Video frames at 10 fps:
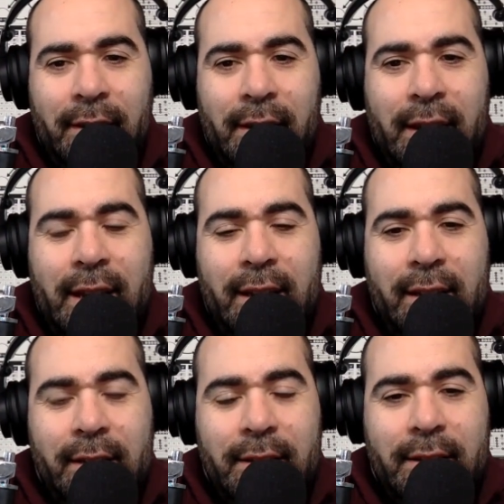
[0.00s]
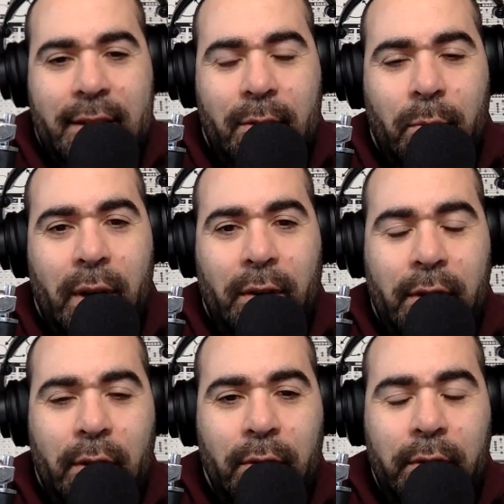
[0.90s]
He is well
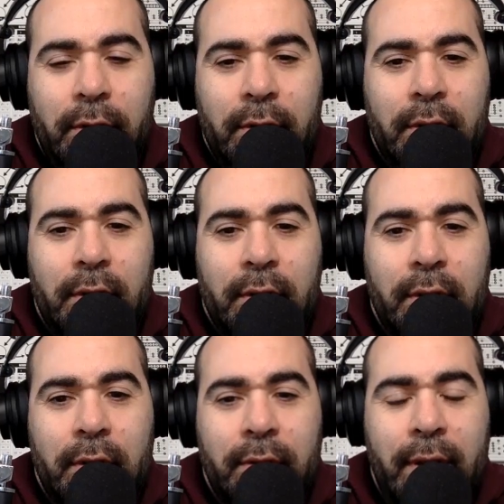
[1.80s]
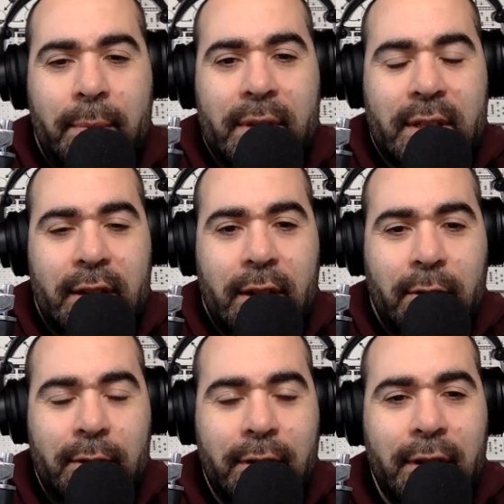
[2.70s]
known, famously
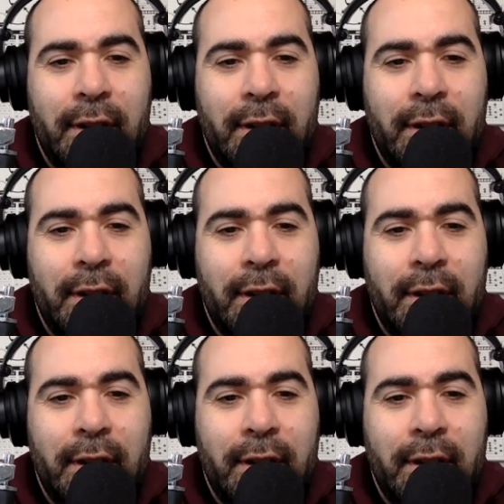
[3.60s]
known,